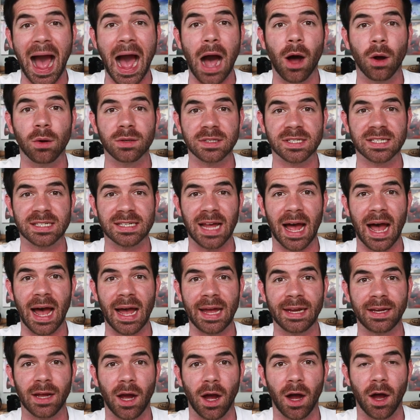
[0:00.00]

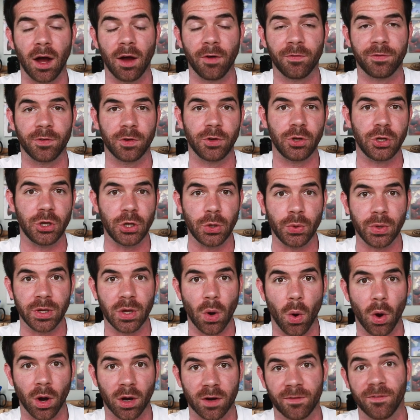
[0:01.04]
outside of New
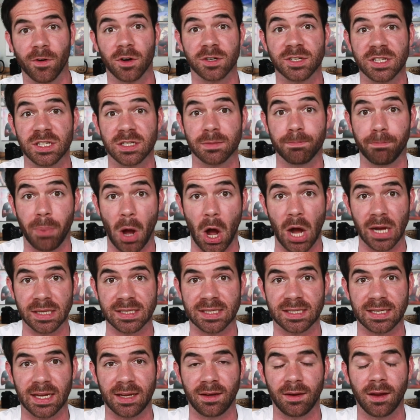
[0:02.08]
York versus
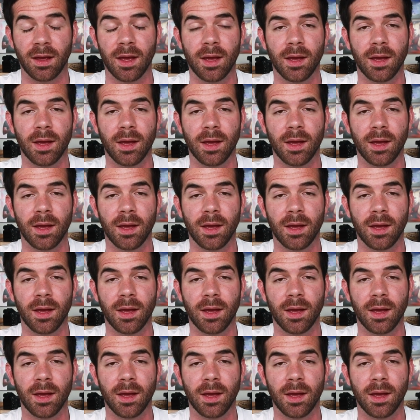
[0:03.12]
Boston.